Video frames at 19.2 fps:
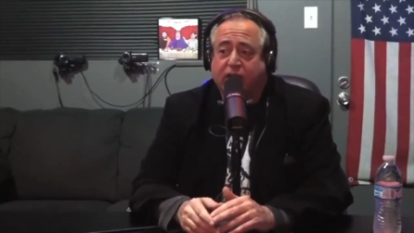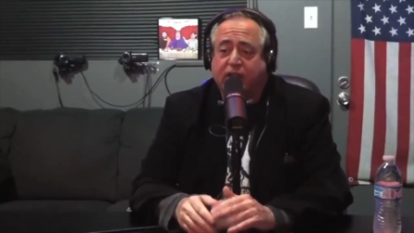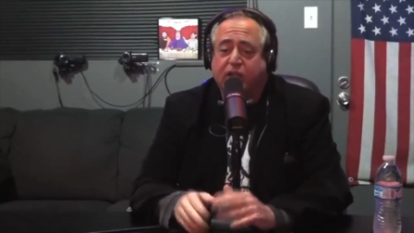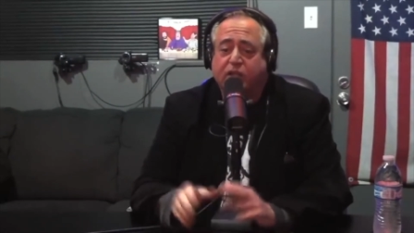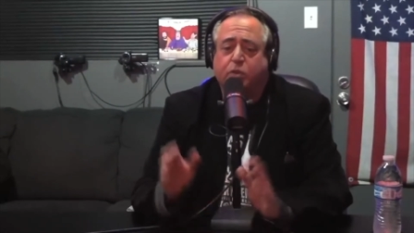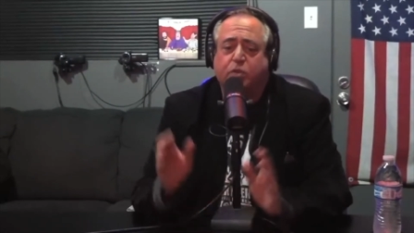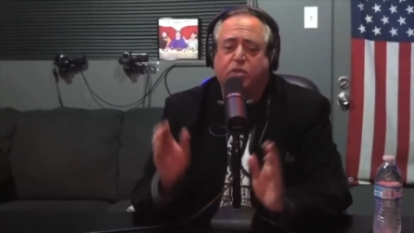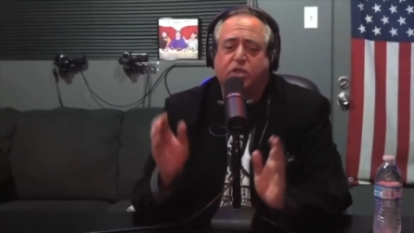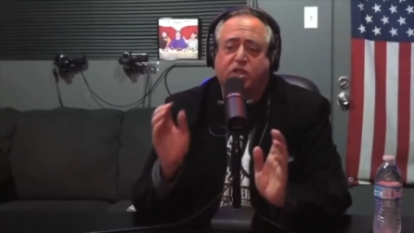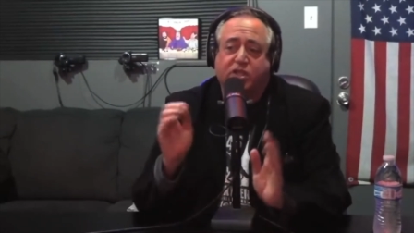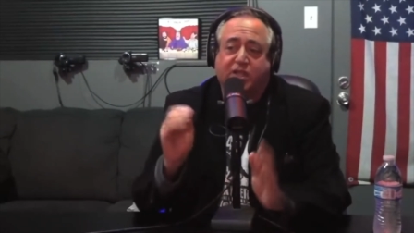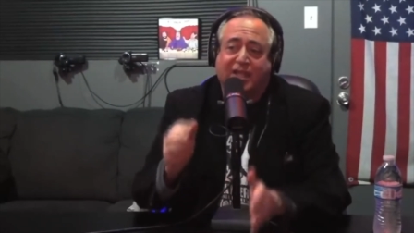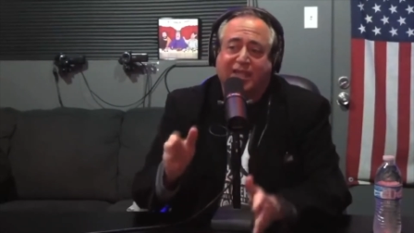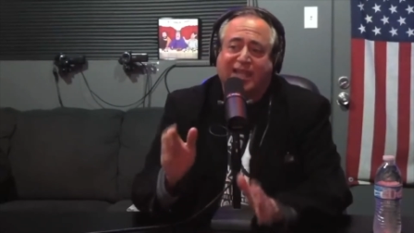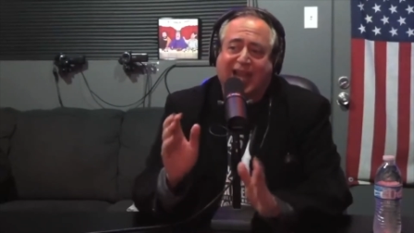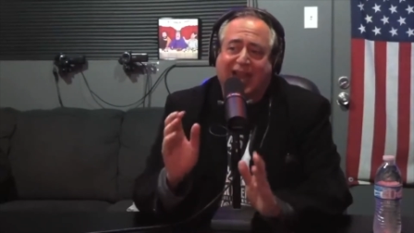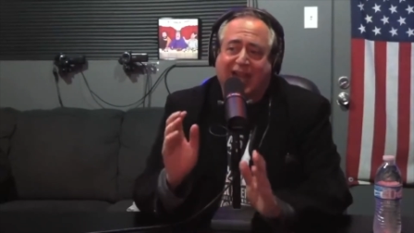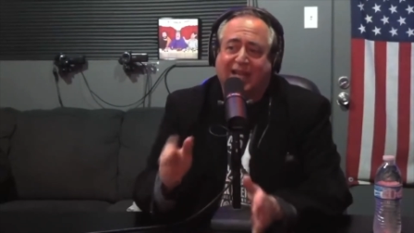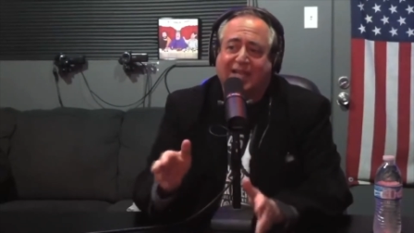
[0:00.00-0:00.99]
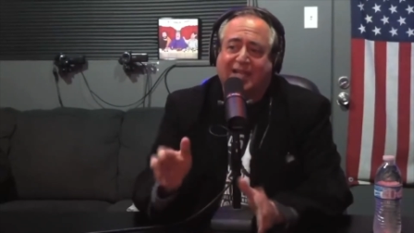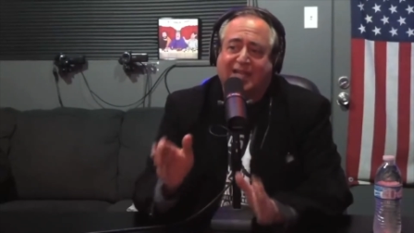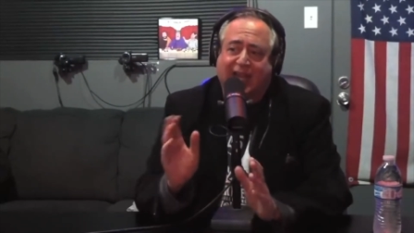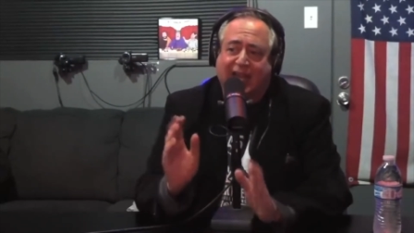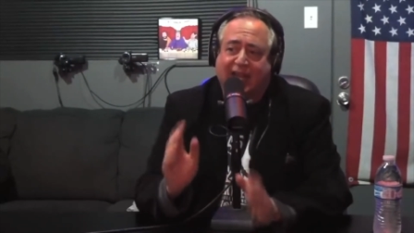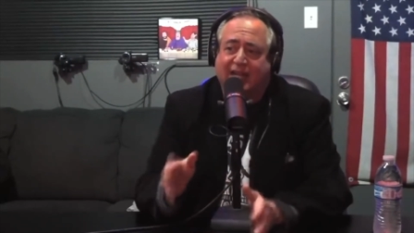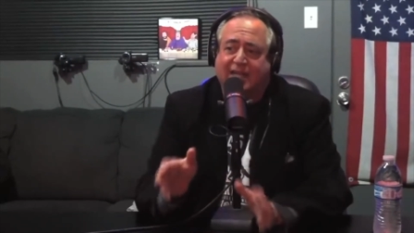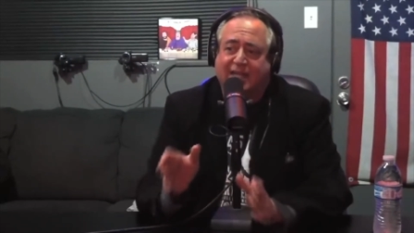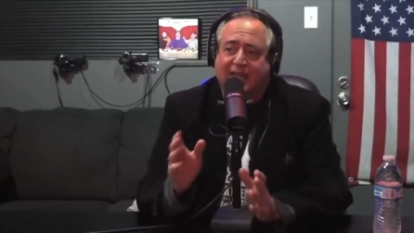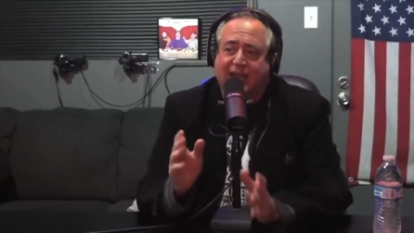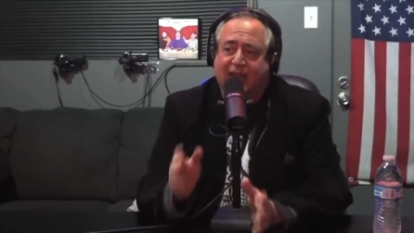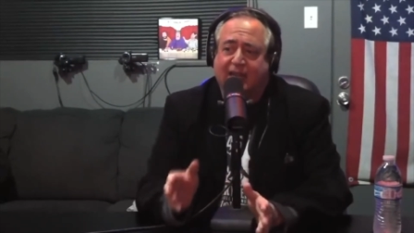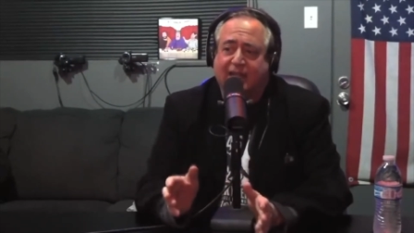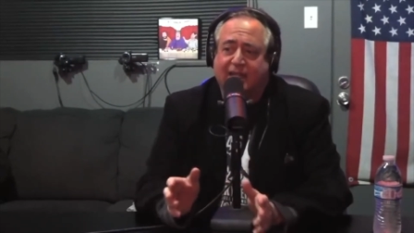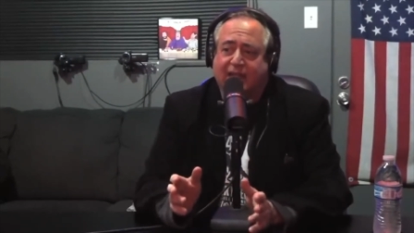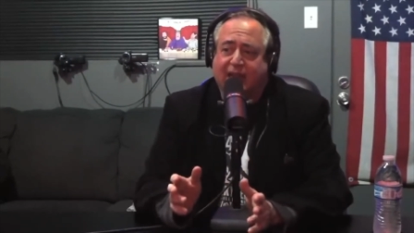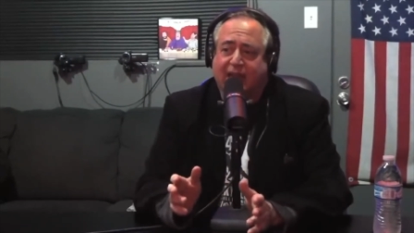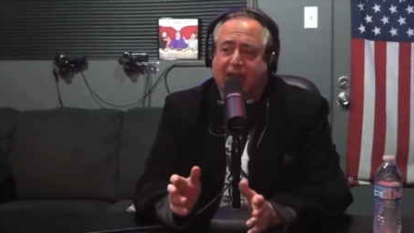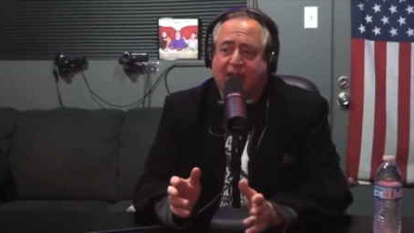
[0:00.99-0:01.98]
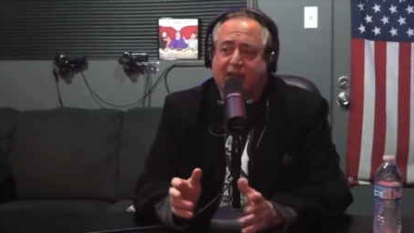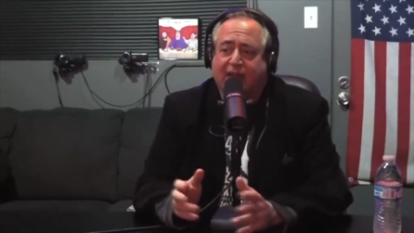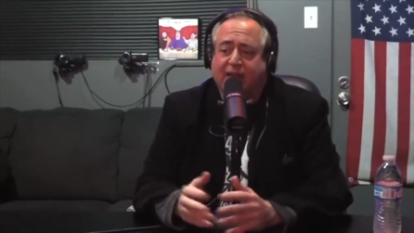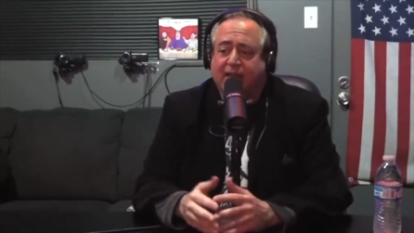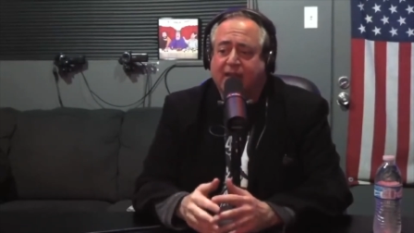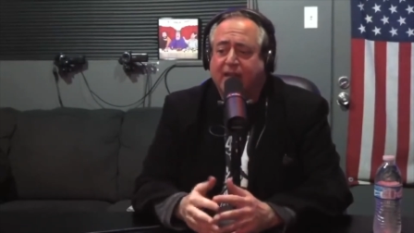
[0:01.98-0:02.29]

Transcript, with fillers: This was just attack, attack, attack, attack,